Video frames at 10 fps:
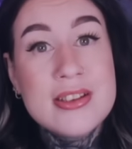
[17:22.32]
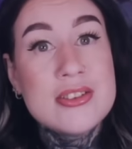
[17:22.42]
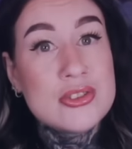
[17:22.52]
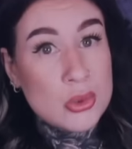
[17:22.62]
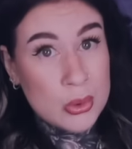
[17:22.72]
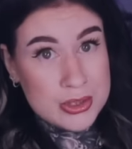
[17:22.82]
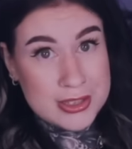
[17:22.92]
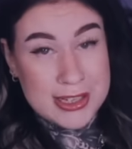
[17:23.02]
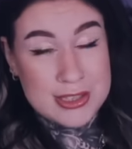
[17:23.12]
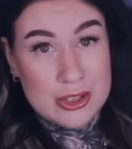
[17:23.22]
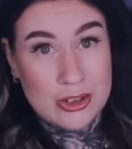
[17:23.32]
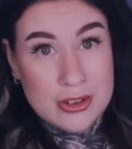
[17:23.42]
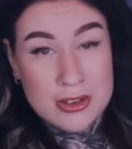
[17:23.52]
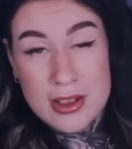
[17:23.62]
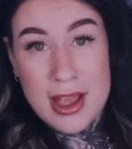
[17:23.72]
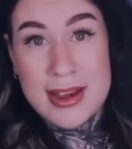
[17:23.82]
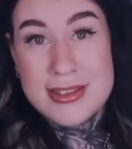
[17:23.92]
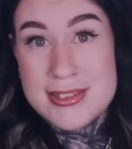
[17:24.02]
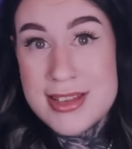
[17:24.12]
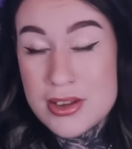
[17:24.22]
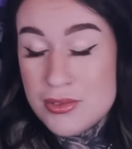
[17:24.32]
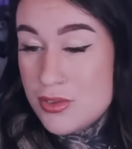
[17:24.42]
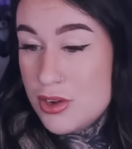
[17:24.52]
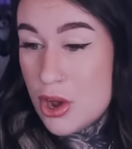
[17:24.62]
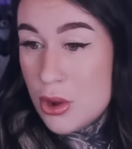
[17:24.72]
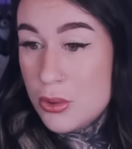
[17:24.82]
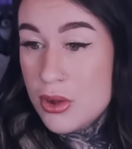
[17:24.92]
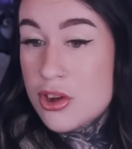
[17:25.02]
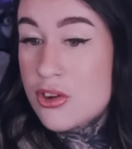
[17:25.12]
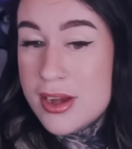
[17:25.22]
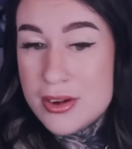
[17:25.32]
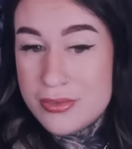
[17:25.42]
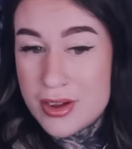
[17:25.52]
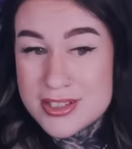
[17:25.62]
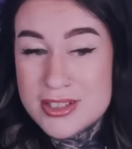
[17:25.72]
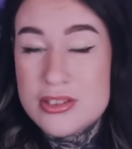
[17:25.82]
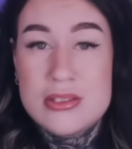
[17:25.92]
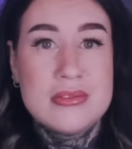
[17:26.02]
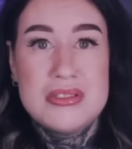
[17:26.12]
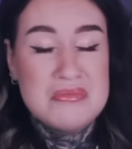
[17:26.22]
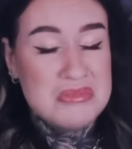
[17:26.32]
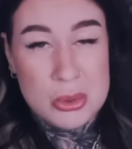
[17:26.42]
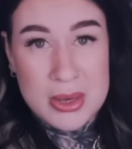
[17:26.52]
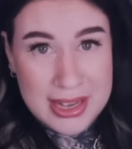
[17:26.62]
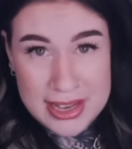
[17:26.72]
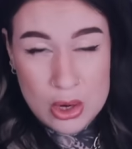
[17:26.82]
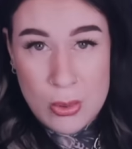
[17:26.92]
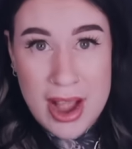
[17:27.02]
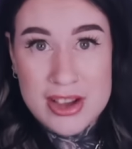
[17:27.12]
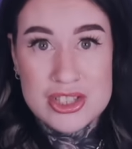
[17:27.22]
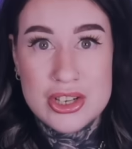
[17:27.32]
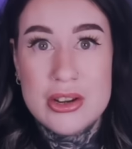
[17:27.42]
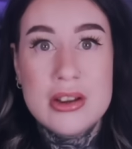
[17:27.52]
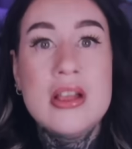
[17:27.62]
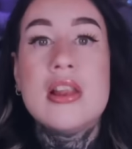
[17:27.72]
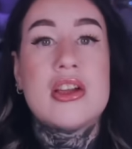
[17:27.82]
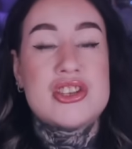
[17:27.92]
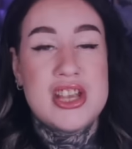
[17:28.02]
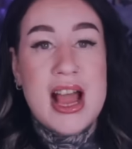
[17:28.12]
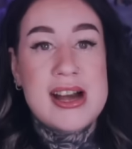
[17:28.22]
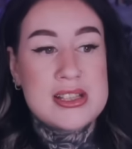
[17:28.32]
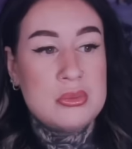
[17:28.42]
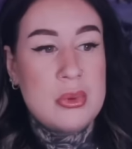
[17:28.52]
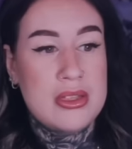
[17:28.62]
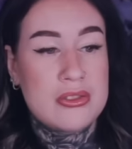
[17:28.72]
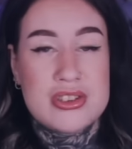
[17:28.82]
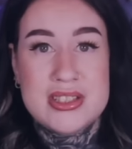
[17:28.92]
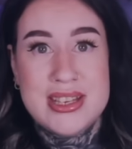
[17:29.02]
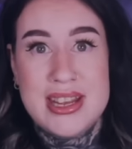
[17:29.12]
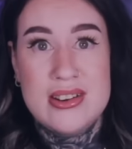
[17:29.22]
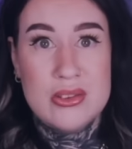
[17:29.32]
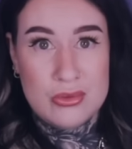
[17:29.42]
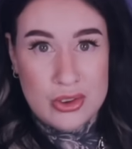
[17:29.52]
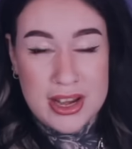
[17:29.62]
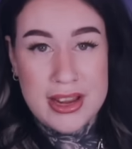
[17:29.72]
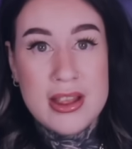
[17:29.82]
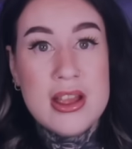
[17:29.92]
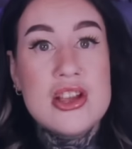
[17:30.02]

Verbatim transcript: saw the TikTok, and instead of, you know, creating a fuss and doing legal action like she has with Christine and Rhi,